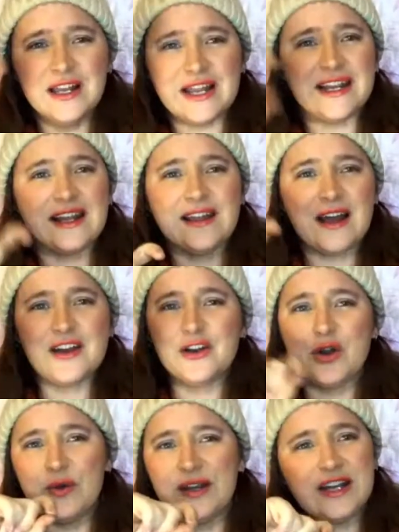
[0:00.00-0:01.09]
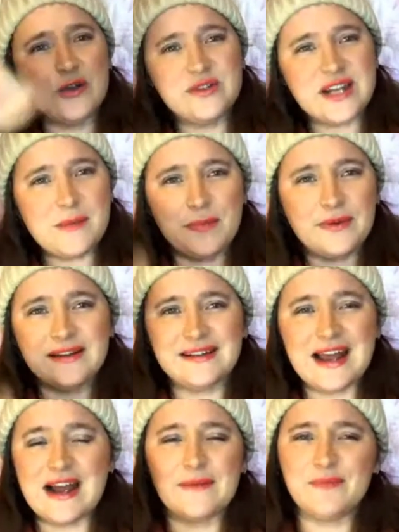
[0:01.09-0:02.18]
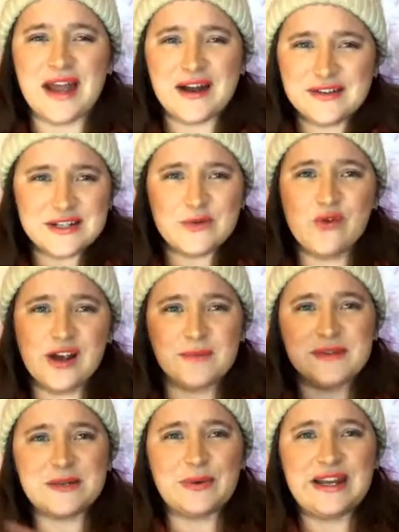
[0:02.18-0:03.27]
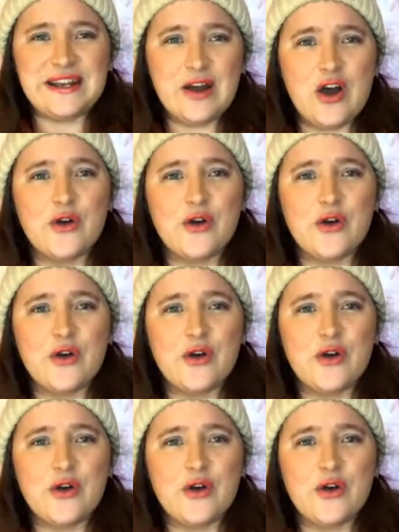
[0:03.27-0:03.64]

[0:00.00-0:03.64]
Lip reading: Like, I don't know, it goes up. How does it work, Mr. P?